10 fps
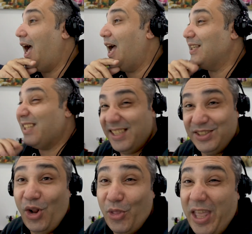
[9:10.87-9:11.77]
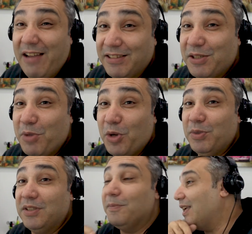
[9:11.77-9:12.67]
And he's not there at the
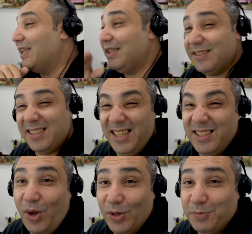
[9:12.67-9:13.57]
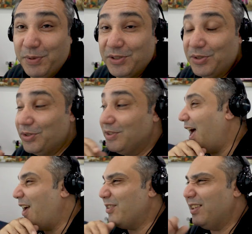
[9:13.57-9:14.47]
moment. He's in hospital
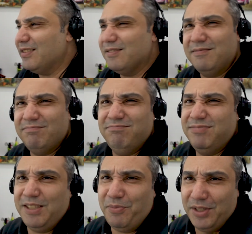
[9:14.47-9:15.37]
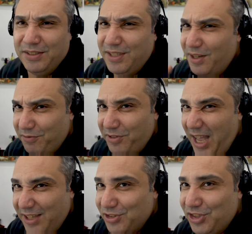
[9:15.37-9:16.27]
having something done for
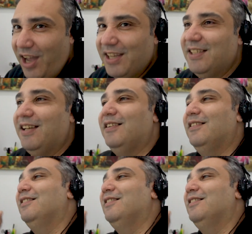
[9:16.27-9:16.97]
angina.